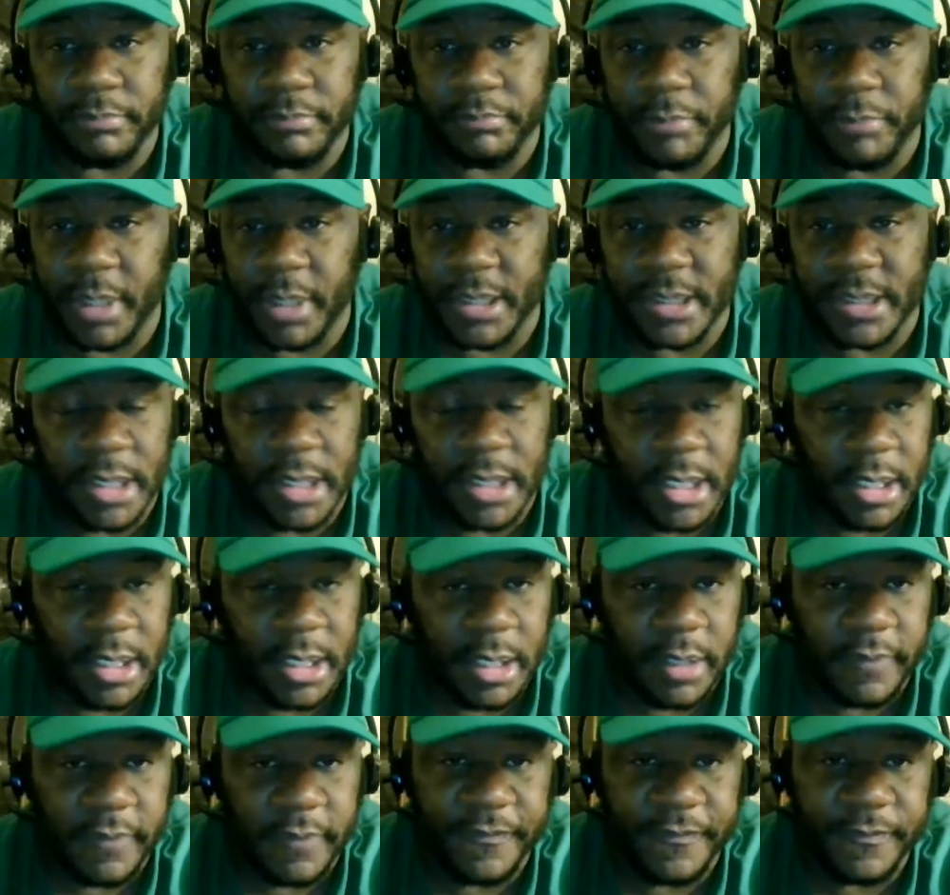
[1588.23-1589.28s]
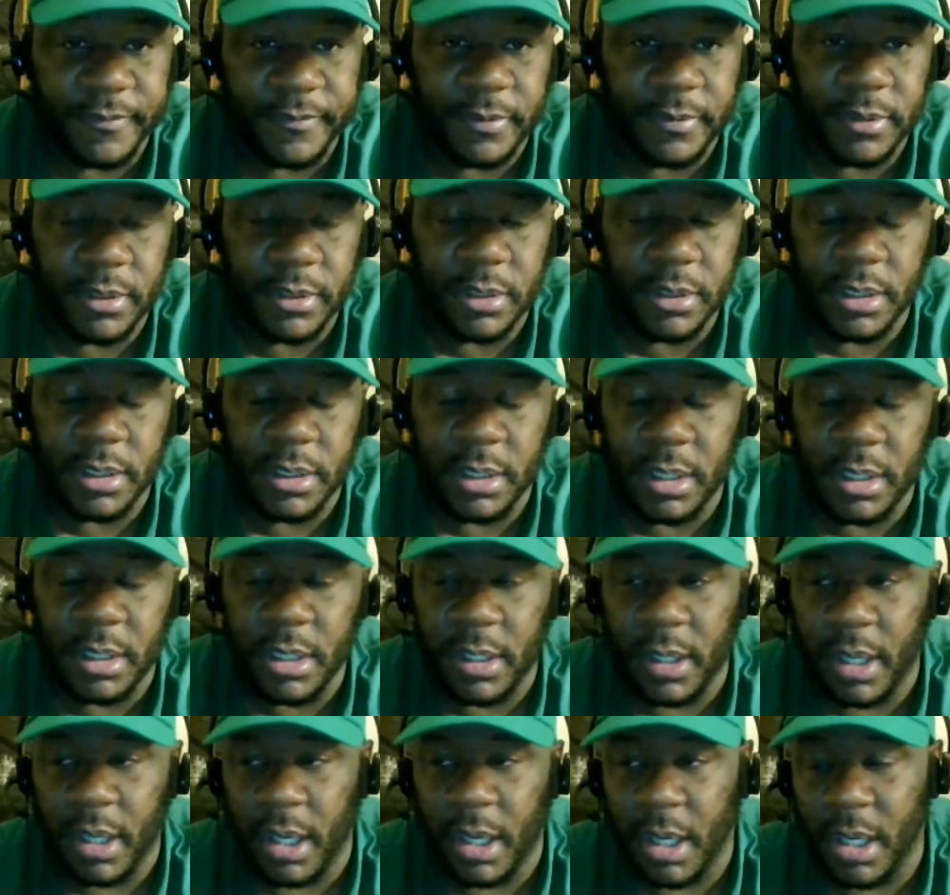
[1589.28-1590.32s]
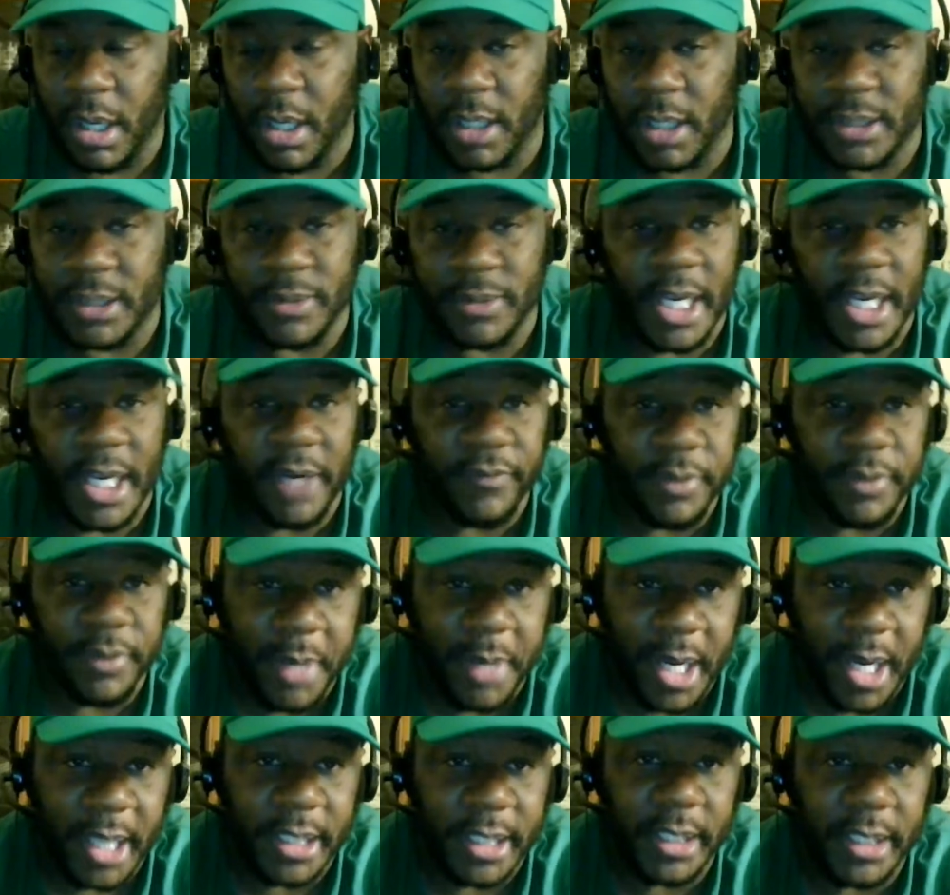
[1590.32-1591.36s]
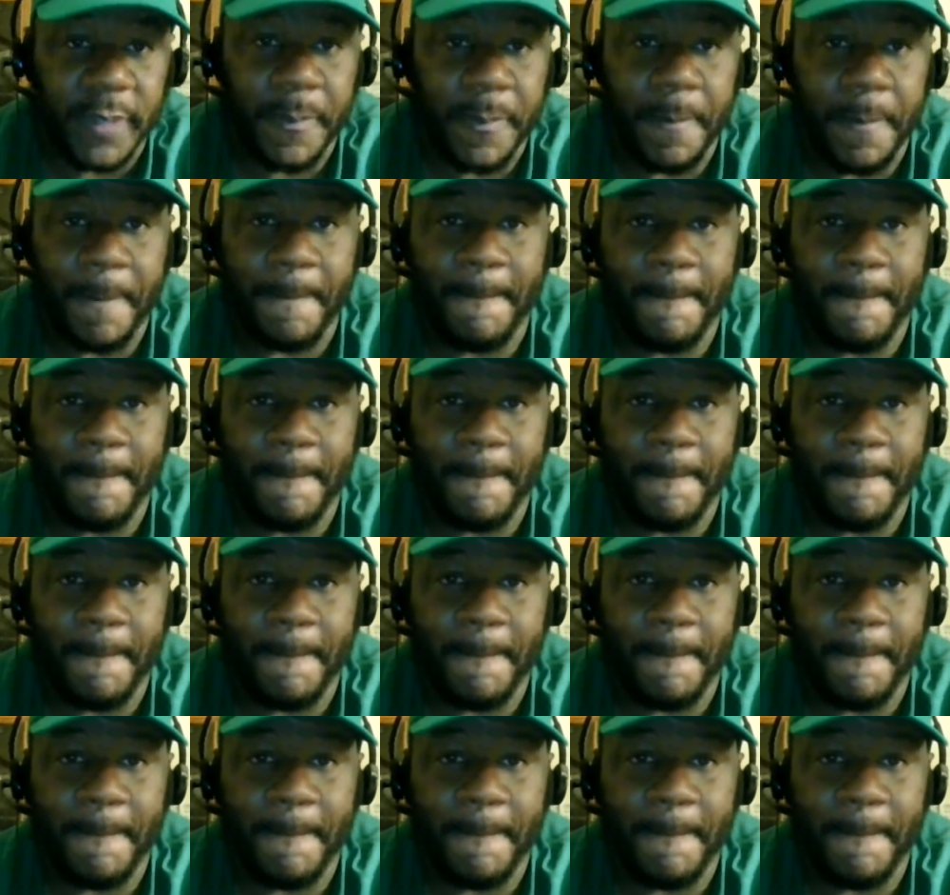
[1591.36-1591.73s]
Much love to everybody.